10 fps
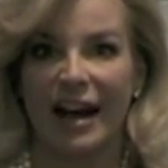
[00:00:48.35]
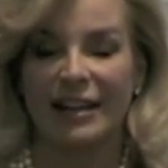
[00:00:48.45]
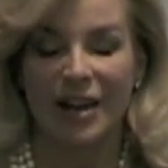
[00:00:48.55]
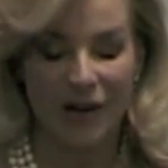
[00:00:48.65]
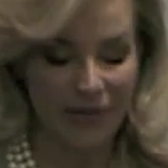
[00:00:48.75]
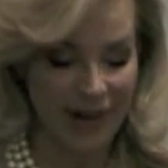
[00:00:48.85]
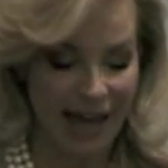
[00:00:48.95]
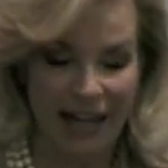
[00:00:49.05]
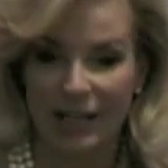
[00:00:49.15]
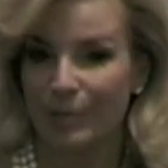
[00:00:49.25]
I know that
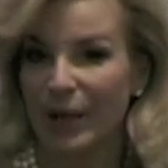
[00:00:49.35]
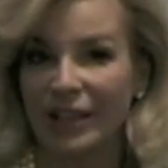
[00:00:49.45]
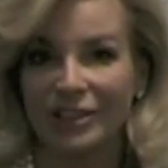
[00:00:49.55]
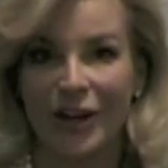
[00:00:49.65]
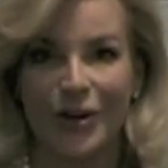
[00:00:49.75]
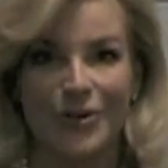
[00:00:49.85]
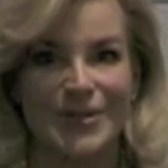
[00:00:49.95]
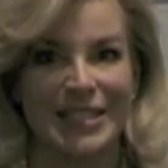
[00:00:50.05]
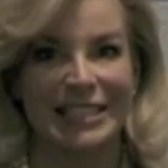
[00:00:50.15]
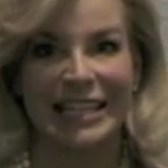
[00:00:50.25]
adding
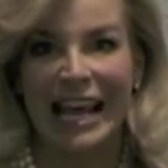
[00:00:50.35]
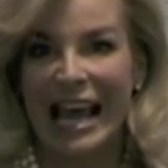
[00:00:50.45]
pillows and